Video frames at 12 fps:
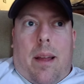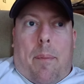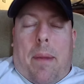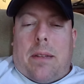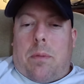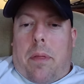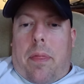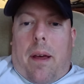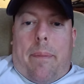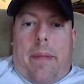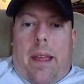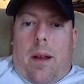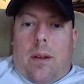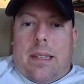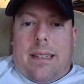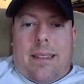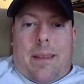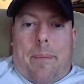mess with thumbnails.
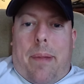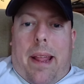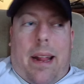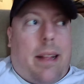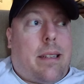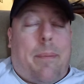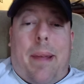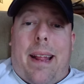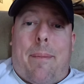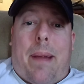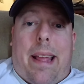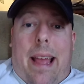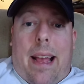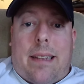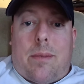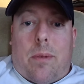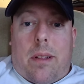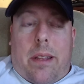It's just a pain. It's a pain in my
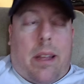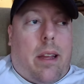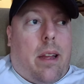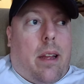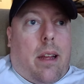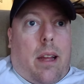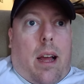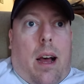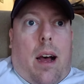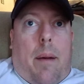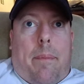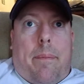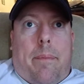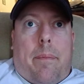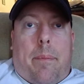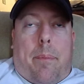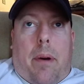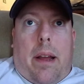ass, really.
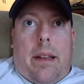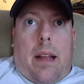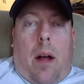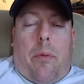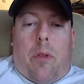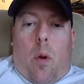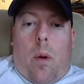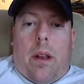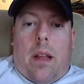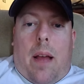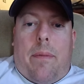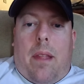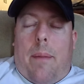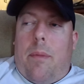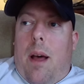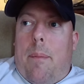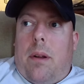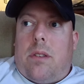But I'll do it. I'm
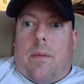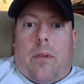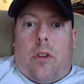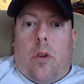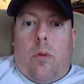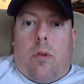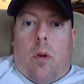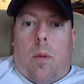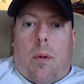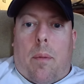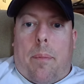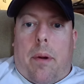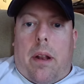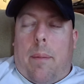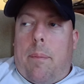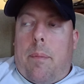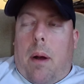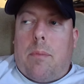not much of a YouTuber, but
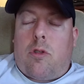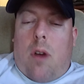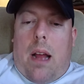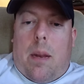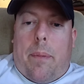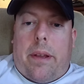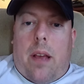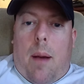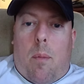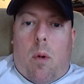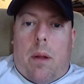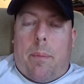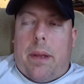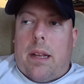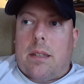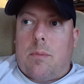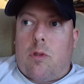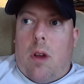I'm trying to become one
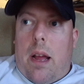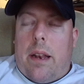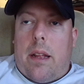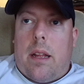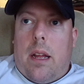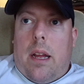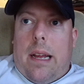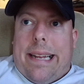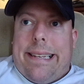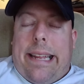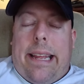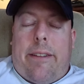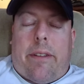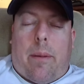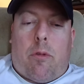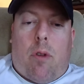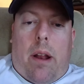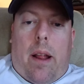because I'm trying to teach and I'm
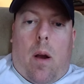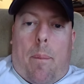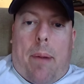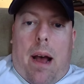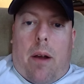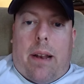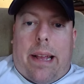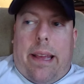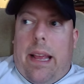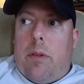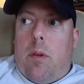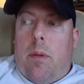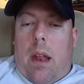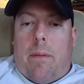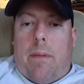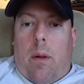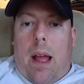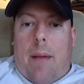trying to help out, and I can't do that
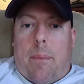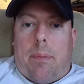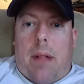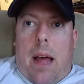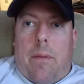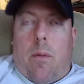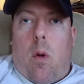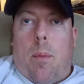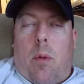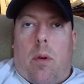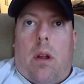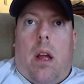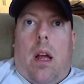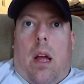if I don't have a platform or